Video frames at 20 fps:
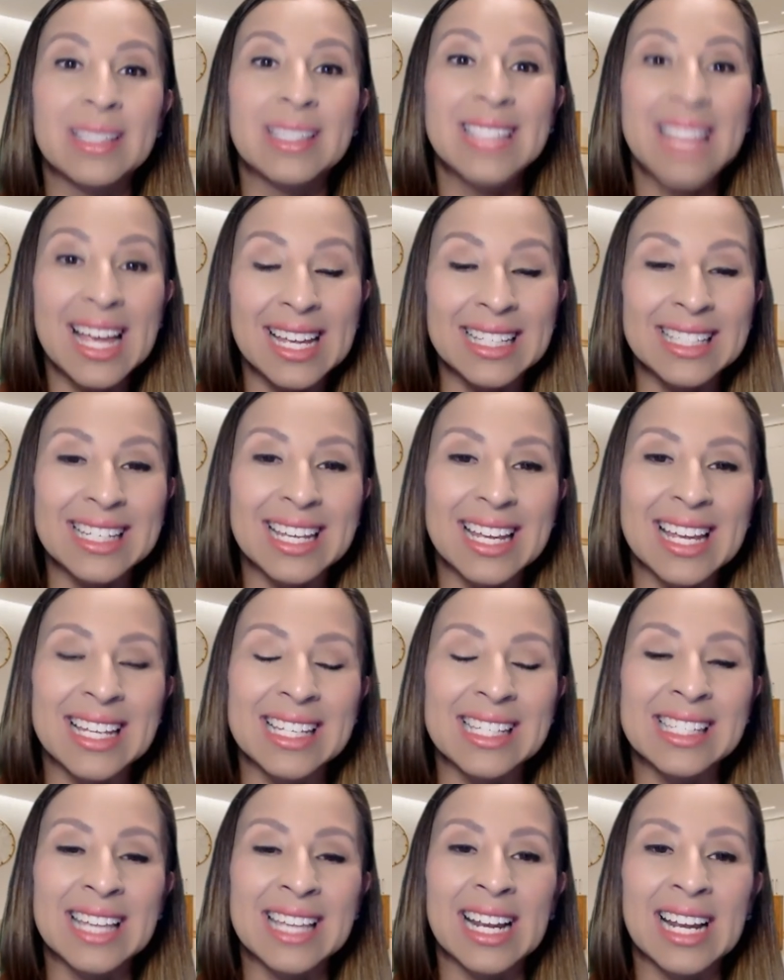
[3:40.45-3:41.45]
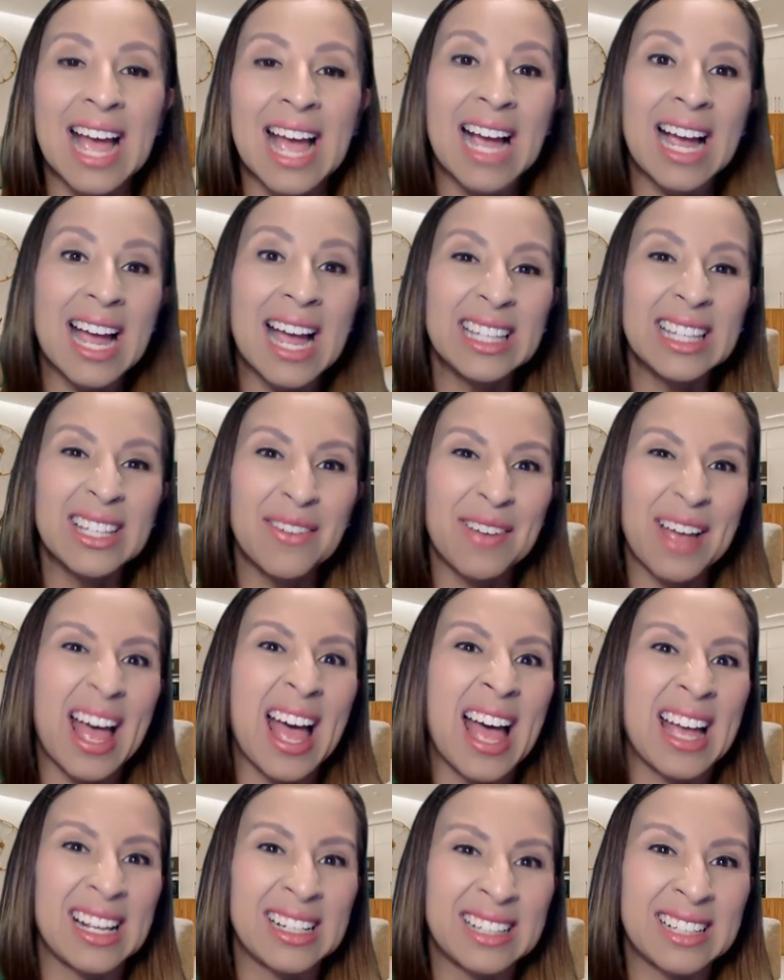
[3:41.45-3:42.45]
set is that it kind of
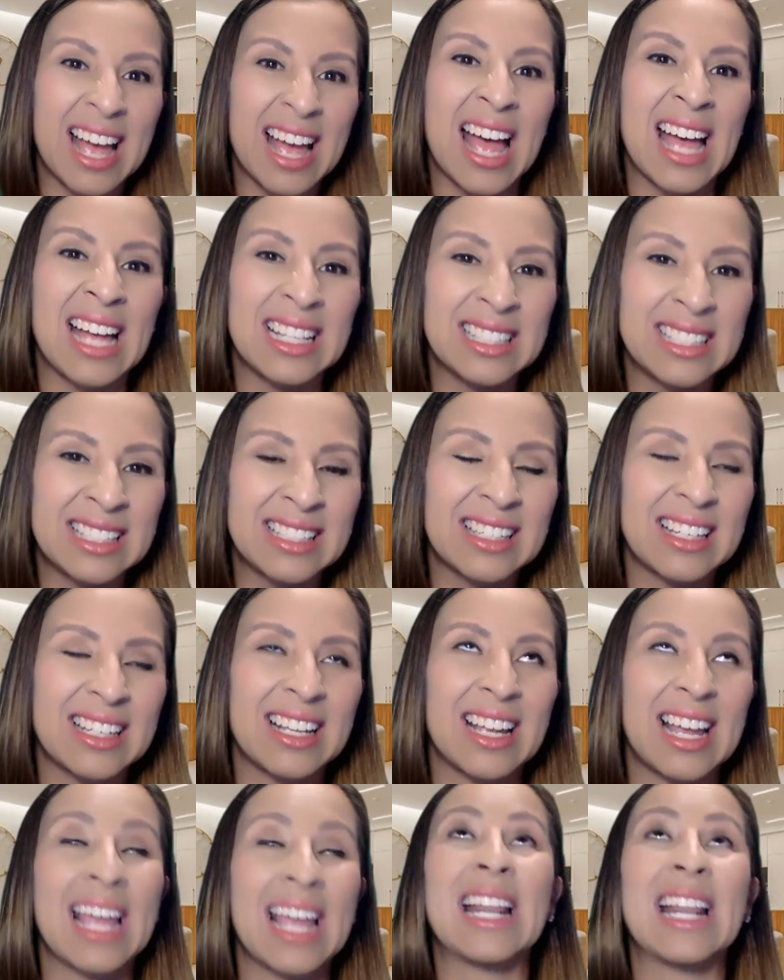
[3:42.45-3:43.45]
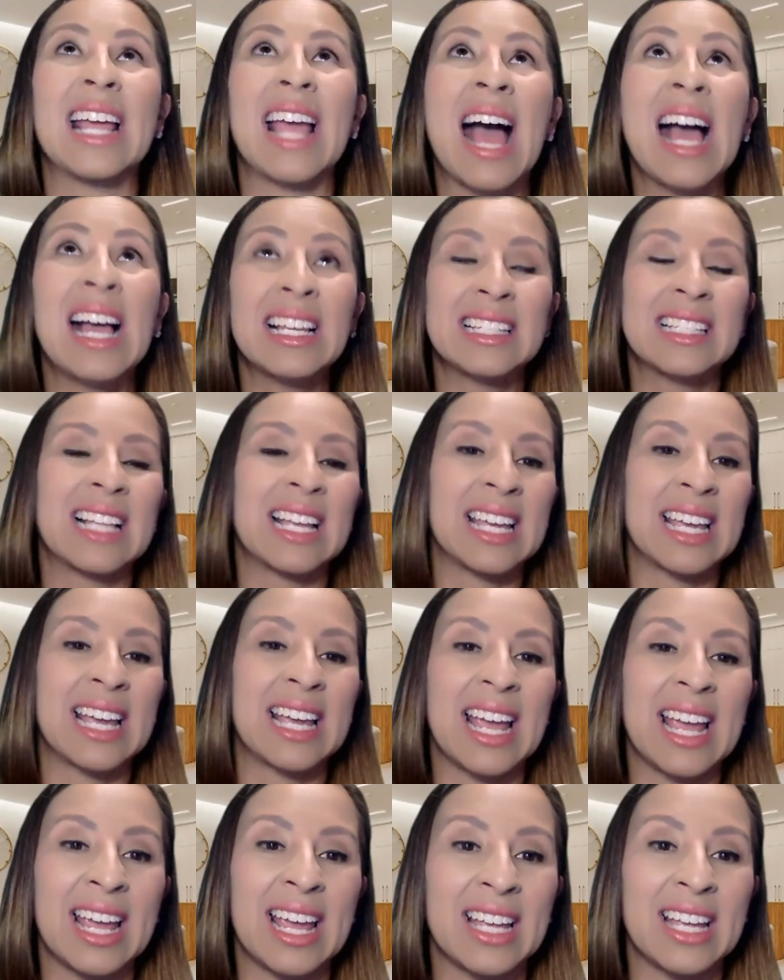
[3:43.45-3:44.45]
acts
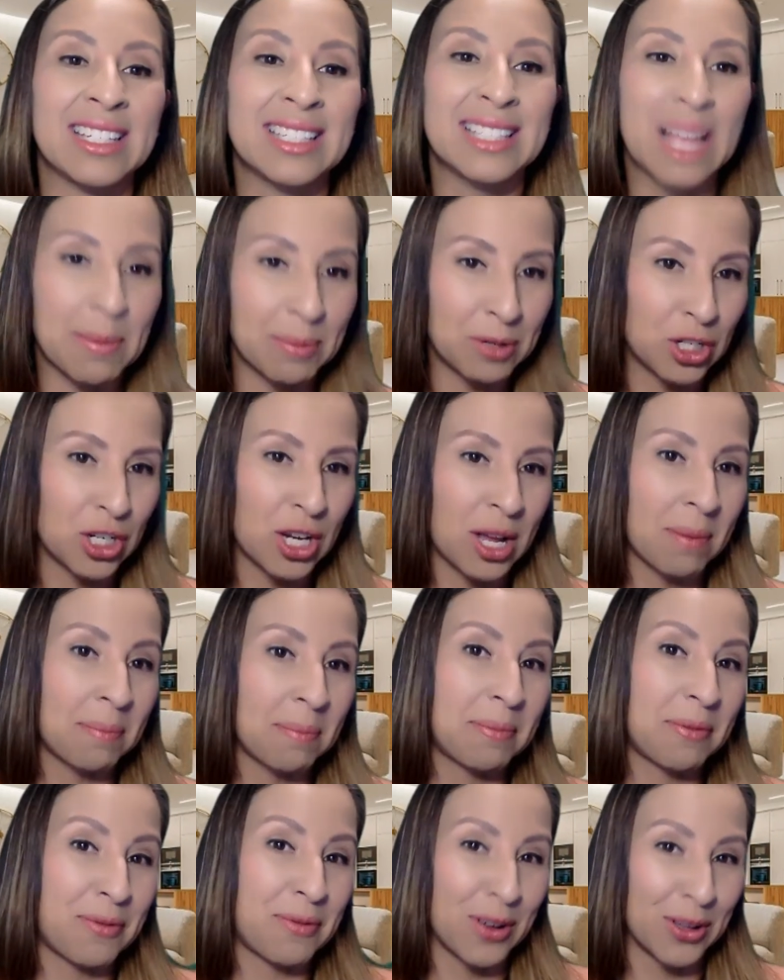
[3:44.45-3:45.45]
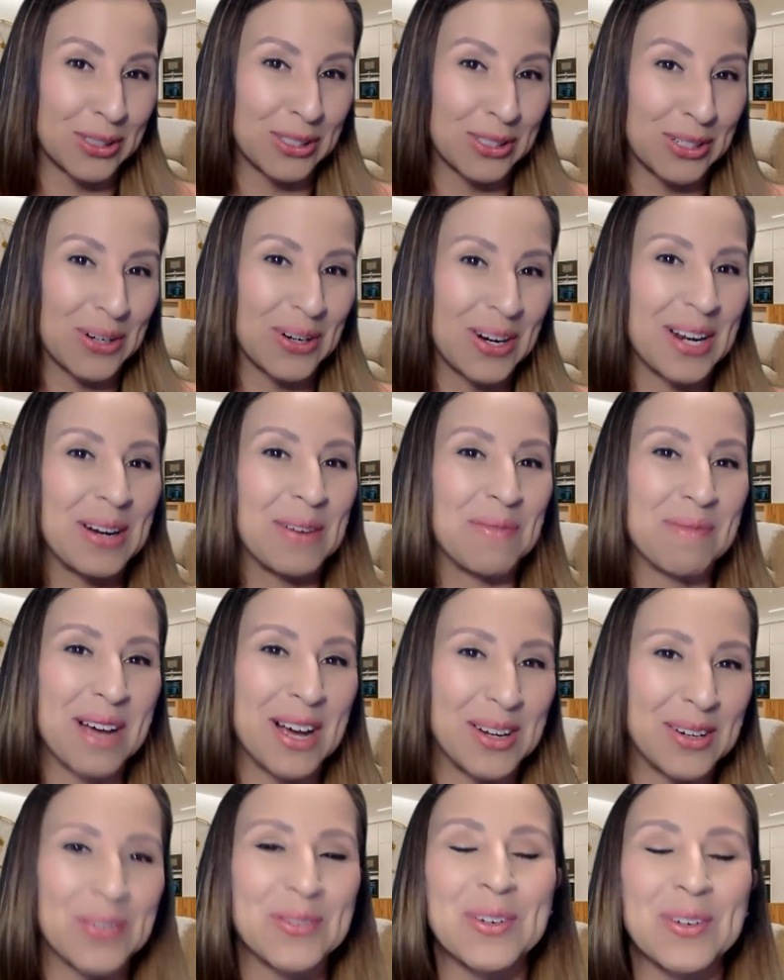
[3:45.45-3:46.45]
like a Snapchat filter in a
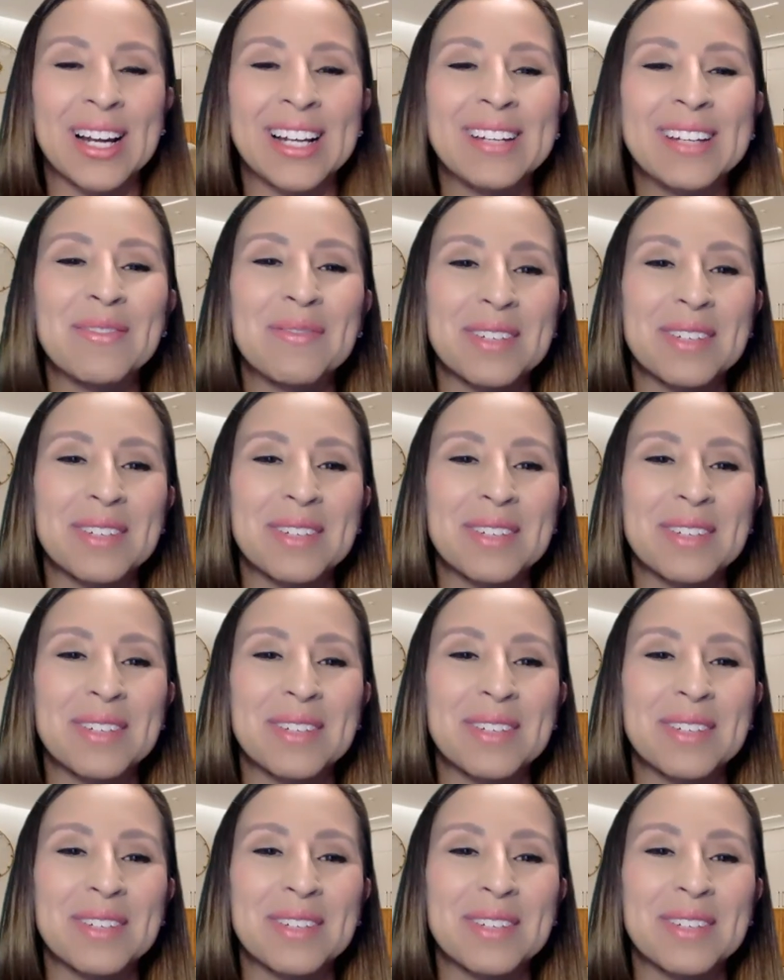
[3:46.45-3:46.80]
bottle, right?